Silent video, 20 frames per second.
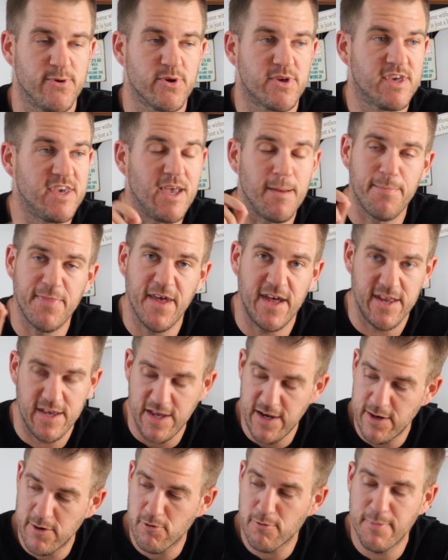Keep that
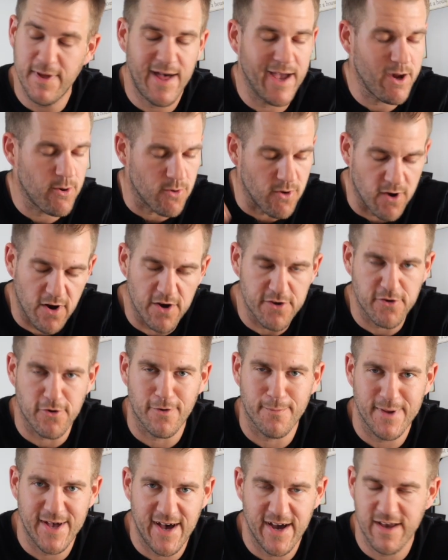in your bag or on your
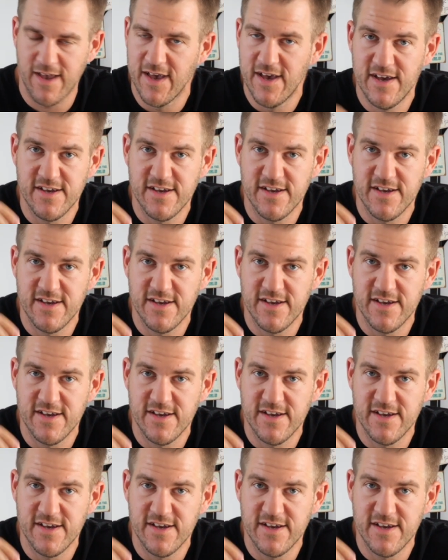bag.